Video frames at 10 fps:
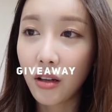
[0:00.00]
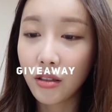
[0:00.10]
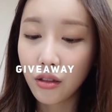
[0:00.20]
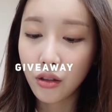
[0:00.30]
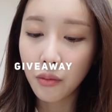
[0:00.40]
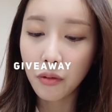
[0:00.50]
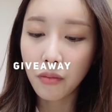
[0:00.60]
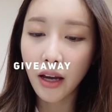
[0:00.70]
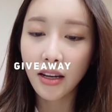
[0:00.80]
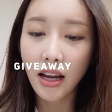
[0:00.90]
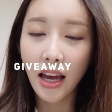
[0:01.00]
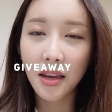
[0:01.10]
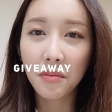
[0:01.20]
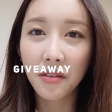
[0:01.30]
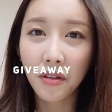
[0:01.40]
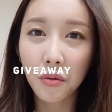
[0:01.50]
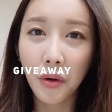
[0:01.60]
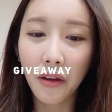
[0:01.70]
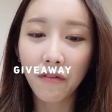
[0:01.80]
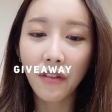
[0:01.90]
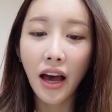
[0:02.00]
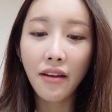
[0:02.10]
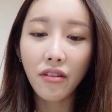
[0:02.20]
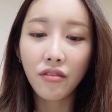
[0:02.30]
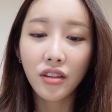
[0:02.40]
Also, keep in mind I am giving away 5 of